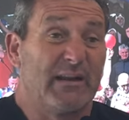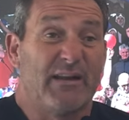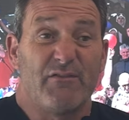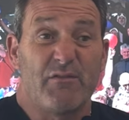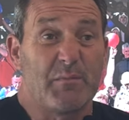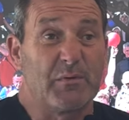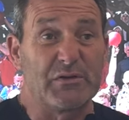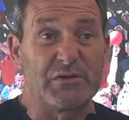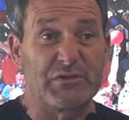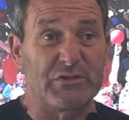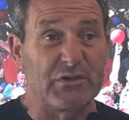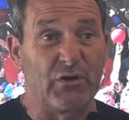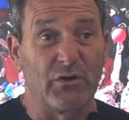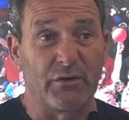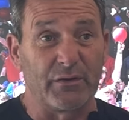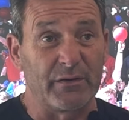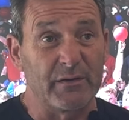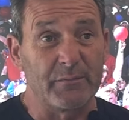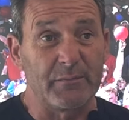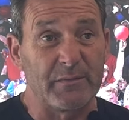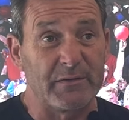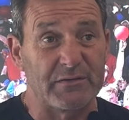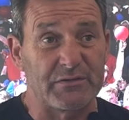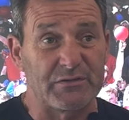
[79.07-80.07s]
Everybody's got
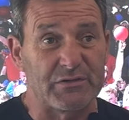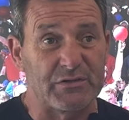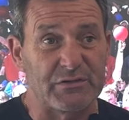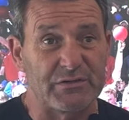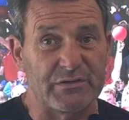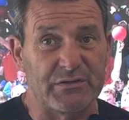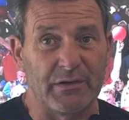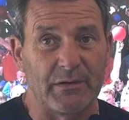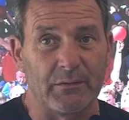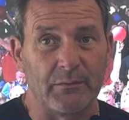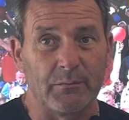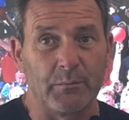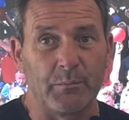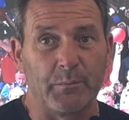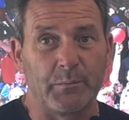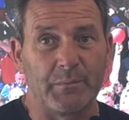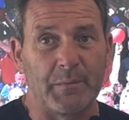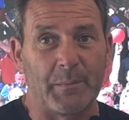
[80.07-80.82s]
it. It's just, you know,